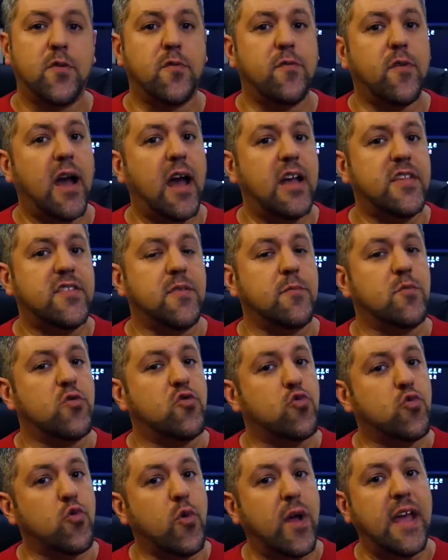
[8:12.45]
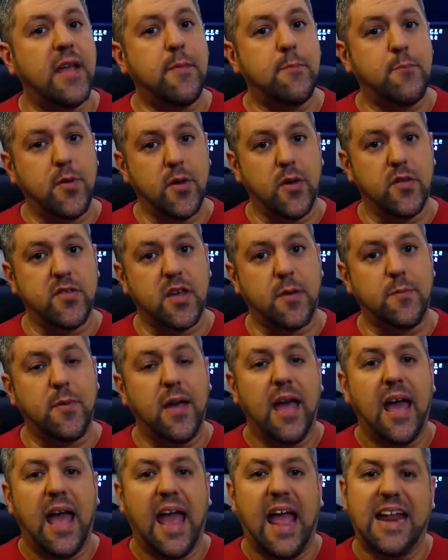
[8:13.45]
provides some great build-up
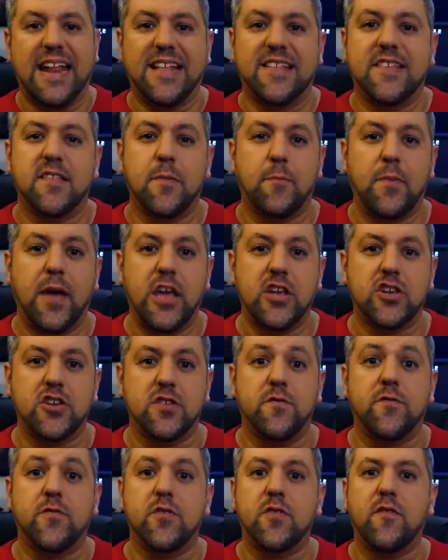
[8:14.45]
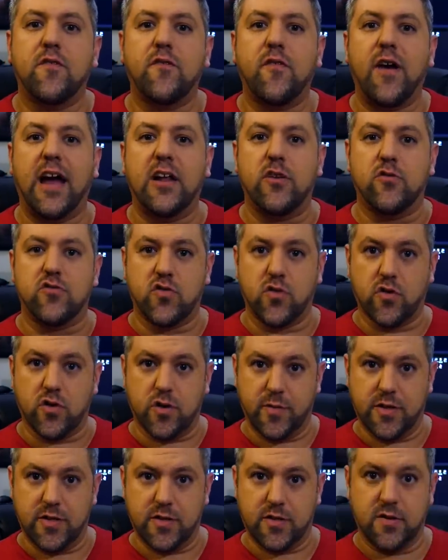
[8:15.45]
and anticipation for the final
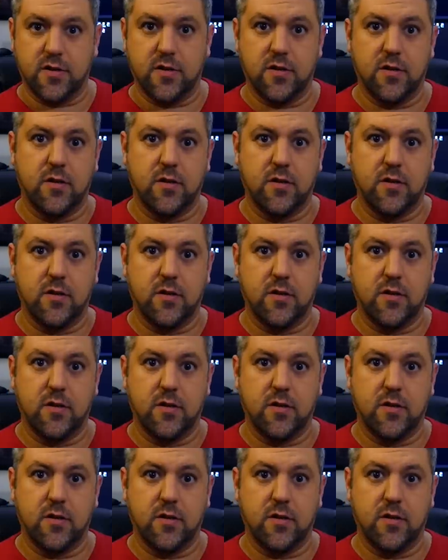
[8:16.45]
tournament.